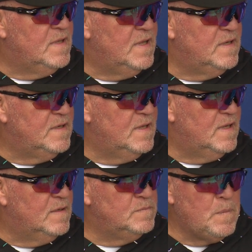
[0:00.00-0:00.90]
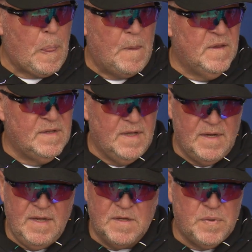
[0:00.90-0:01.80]
and uh, and
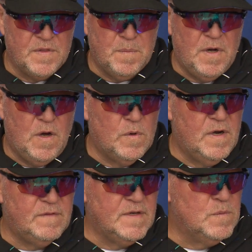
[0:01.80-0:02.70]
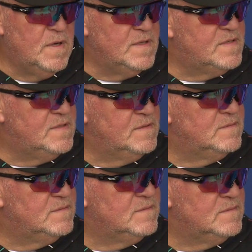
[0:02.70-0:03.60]
he can put the ball wherever he wants.
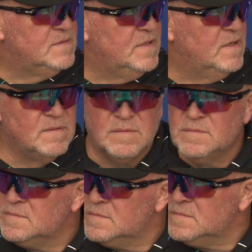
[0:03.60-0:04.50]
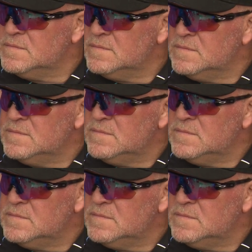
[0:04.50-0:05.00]
You know. Are you getting any